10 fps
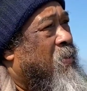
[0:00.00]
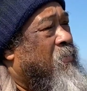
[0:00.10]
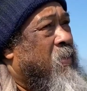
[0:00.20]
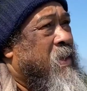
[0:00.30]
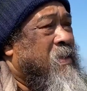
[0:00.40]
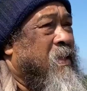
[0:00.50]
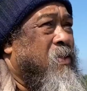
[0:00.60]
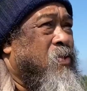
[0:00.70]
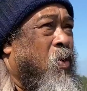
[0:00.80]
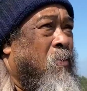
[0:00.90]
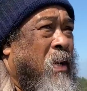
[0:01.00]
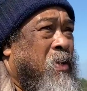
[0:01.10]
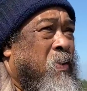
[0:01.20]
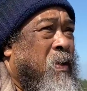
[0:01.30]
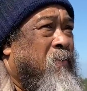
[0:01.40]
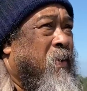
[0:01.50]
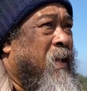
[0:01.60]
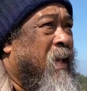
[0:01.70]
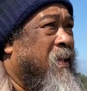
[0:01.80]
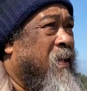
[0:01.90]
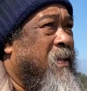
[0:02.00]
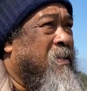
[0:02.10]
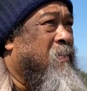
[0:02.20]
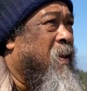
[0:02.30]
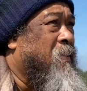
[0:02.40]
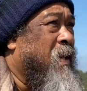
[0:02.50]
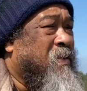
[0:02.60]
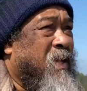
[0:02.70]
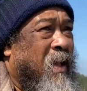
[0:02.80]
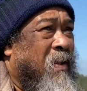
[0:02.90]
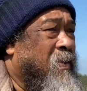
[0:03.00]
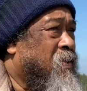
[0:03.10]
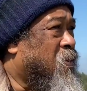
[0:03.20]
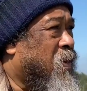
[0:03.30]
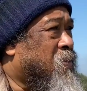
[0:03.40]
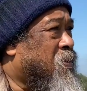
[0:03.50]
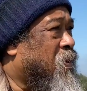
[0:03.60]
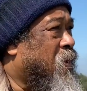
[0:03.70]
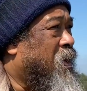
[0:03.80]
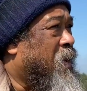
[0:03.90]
of wrestling so much with different ideas about myself and so,